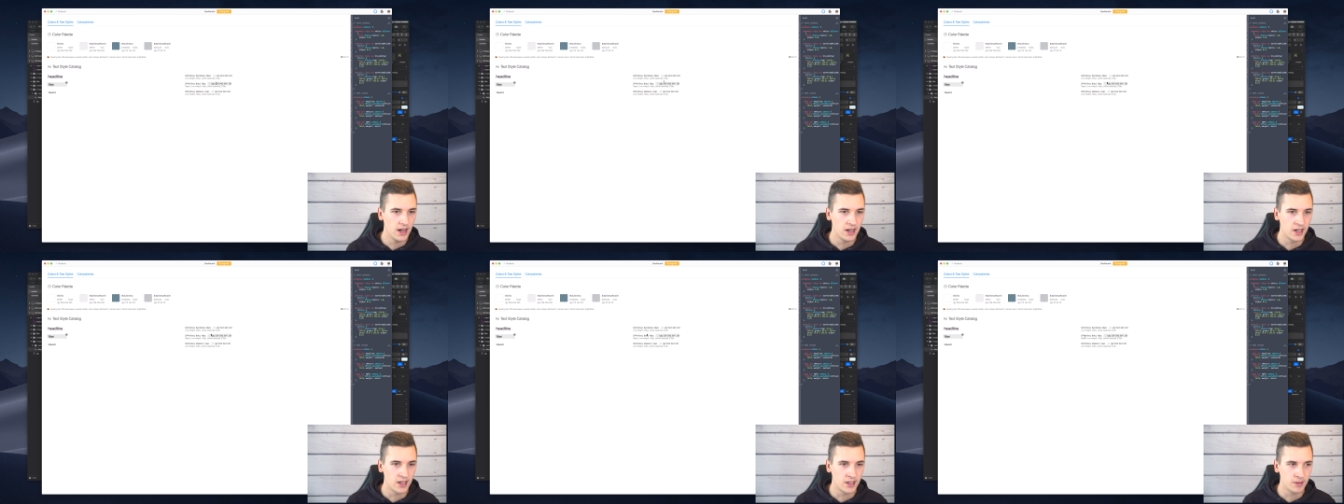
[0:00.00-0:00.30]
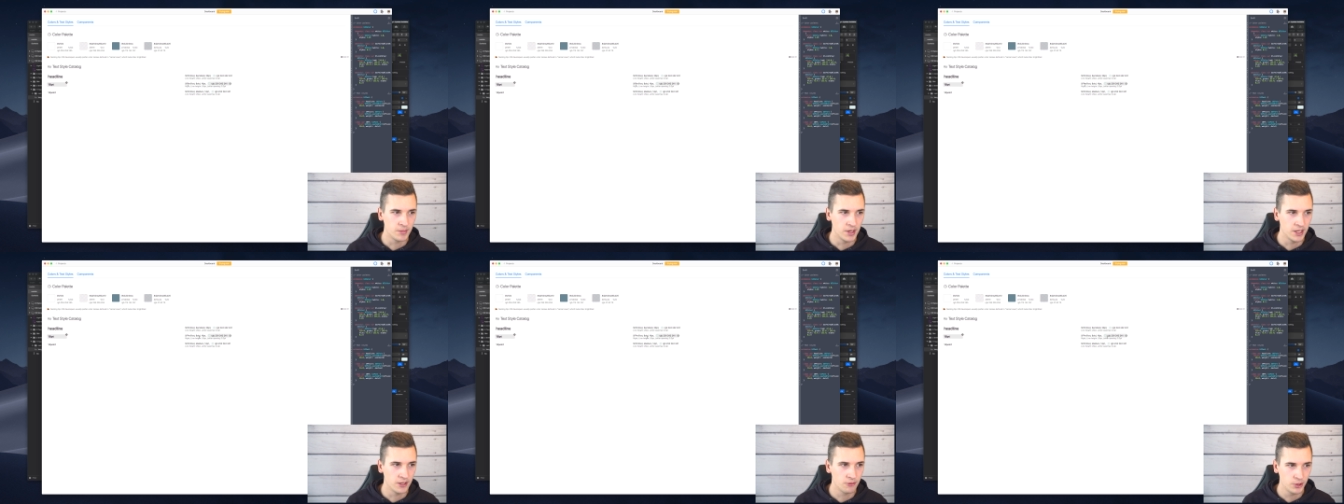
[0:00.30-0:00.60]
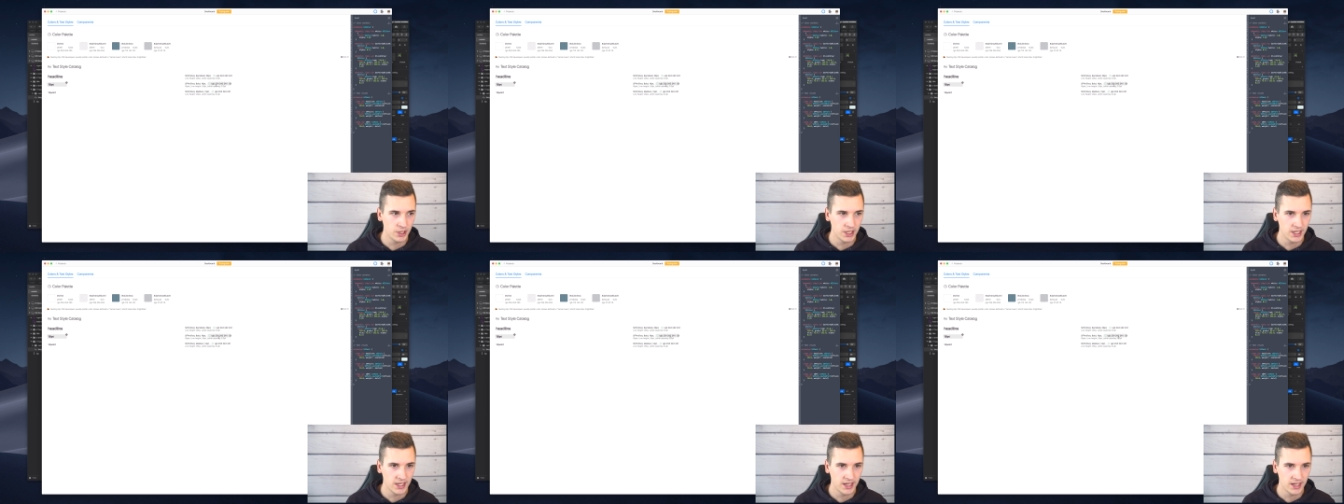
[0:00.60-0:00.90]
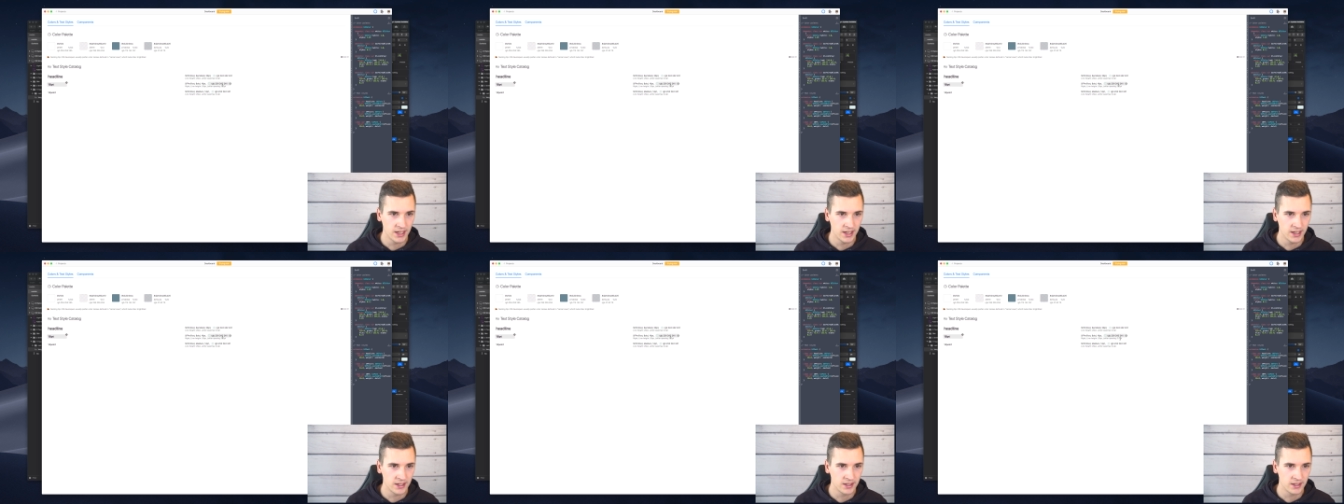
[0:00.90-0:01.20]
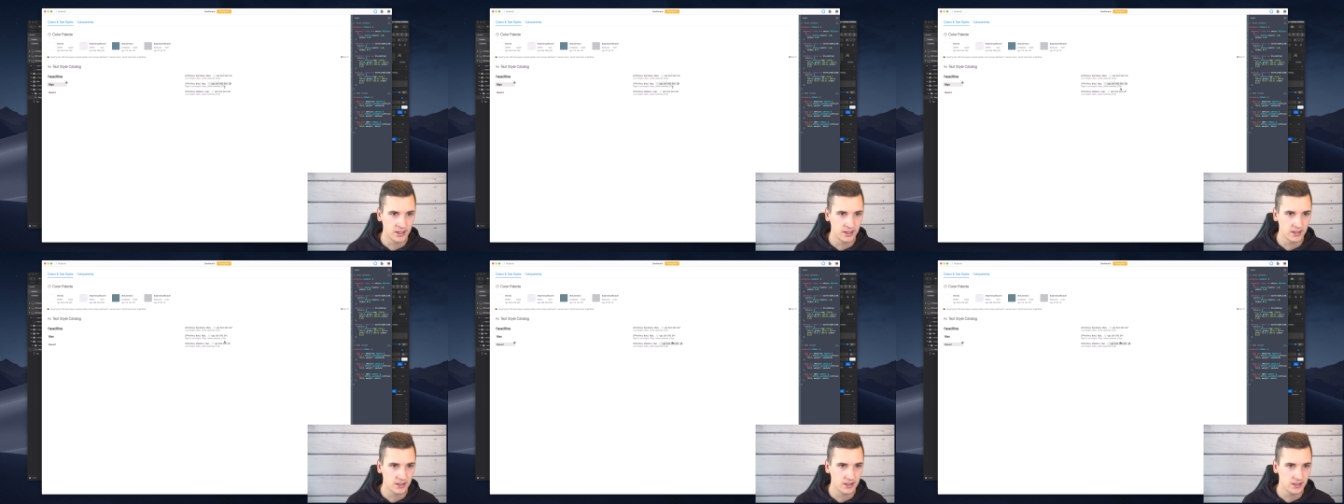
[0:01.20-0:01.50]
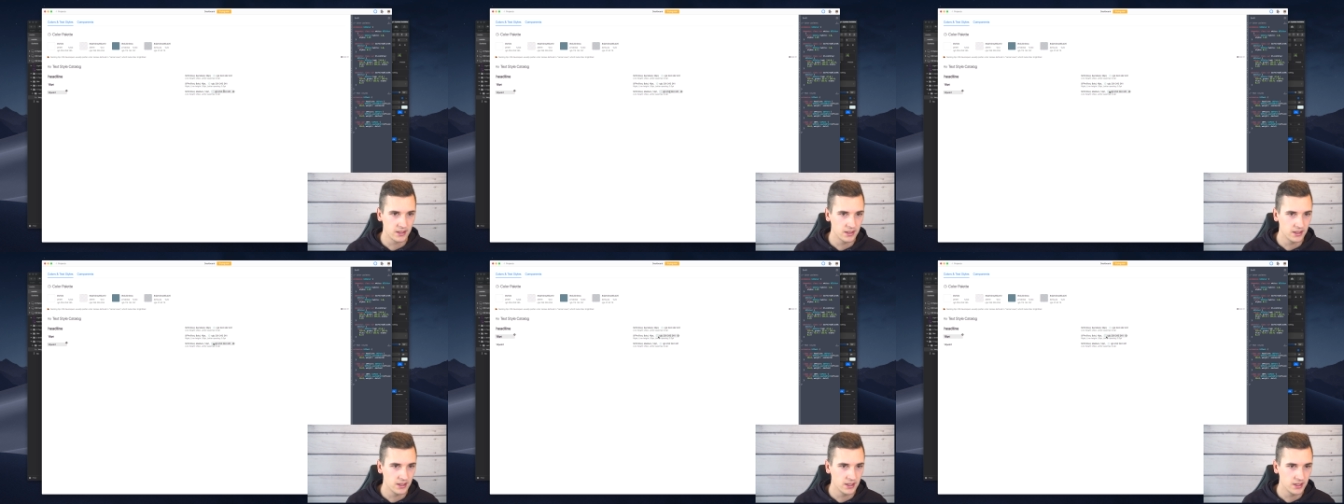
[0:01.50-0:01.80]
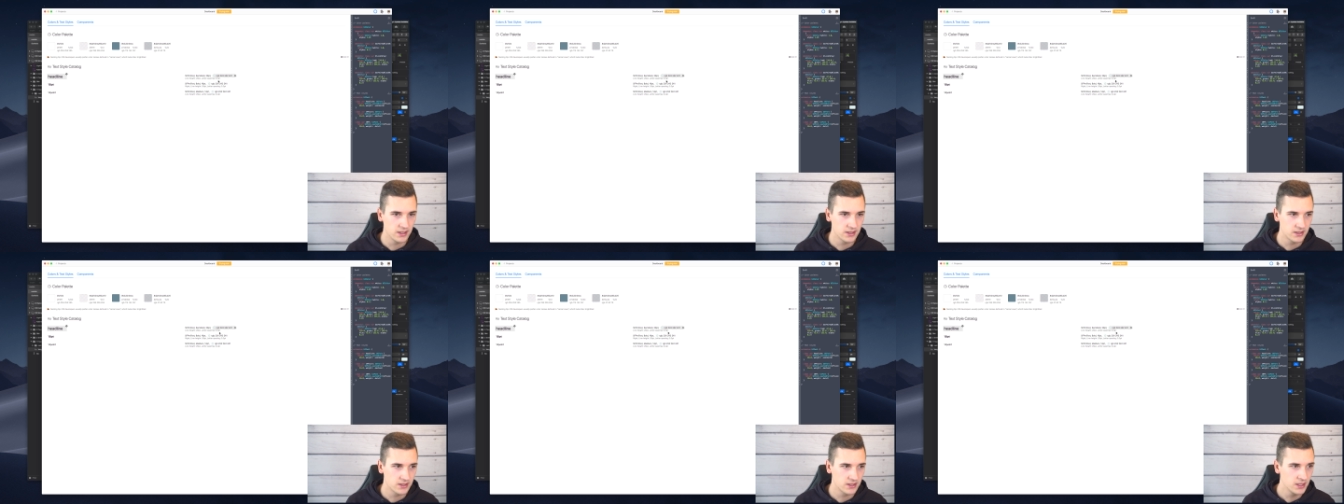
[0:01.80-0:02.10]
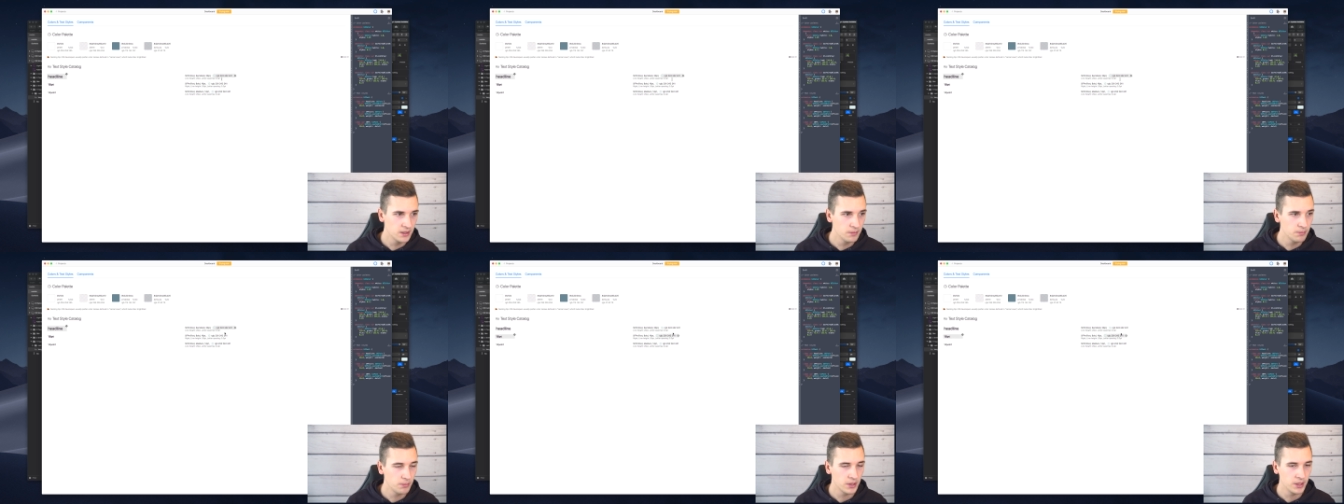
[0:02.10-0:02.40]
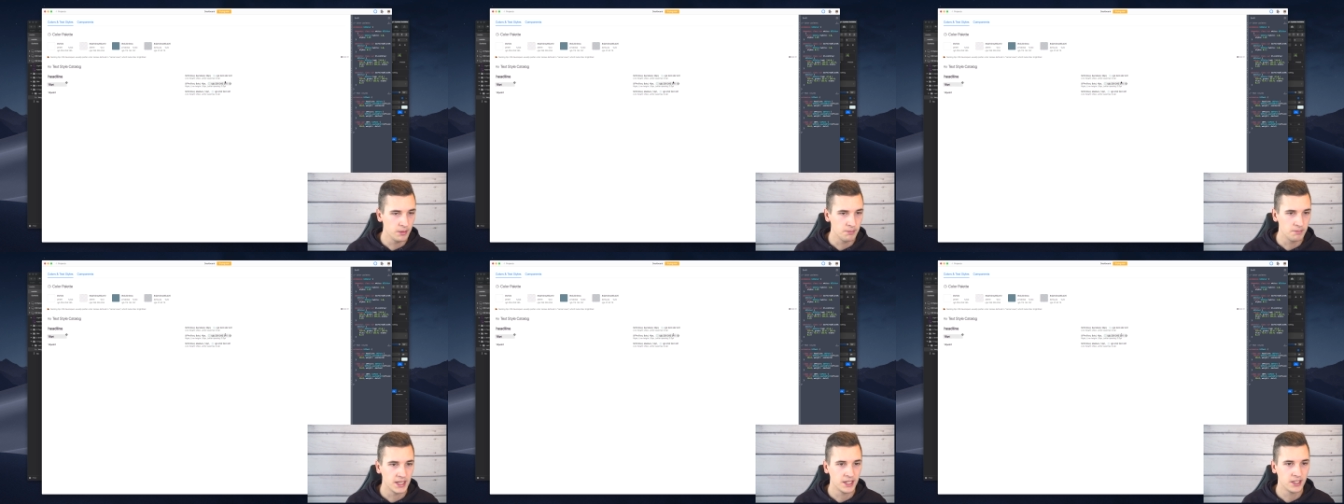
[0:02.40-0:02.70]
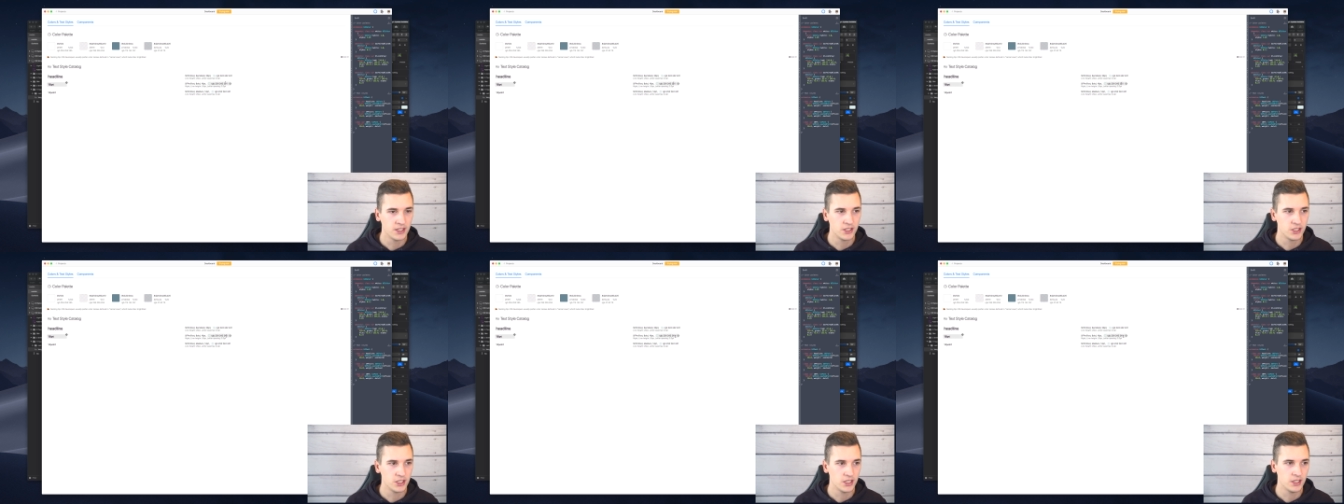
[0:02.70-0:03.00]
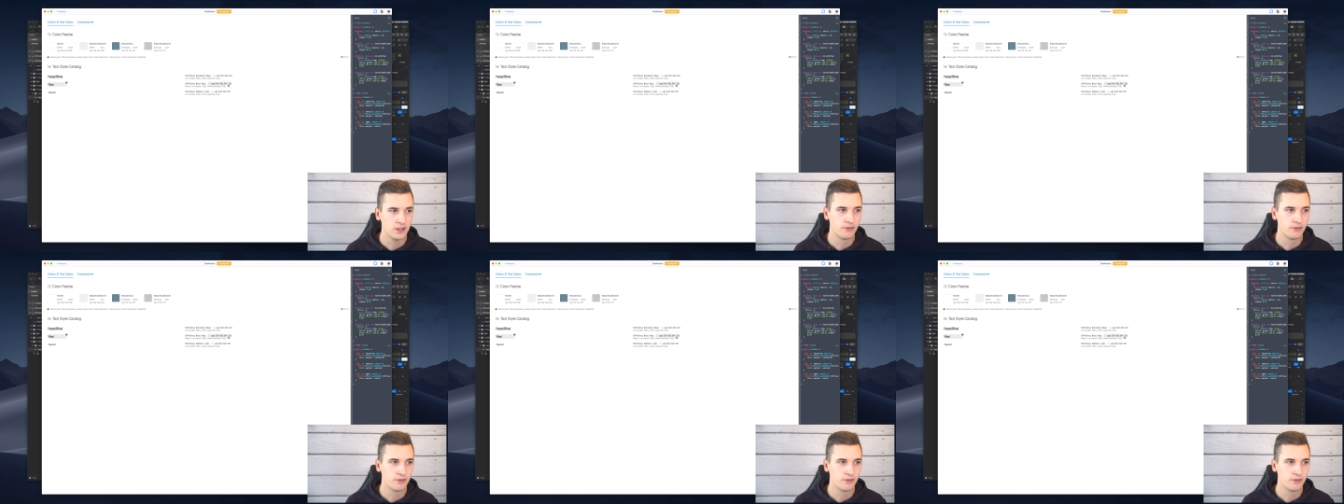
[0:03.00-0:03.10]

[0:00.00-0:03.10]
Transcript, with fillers: um, and we can simply manage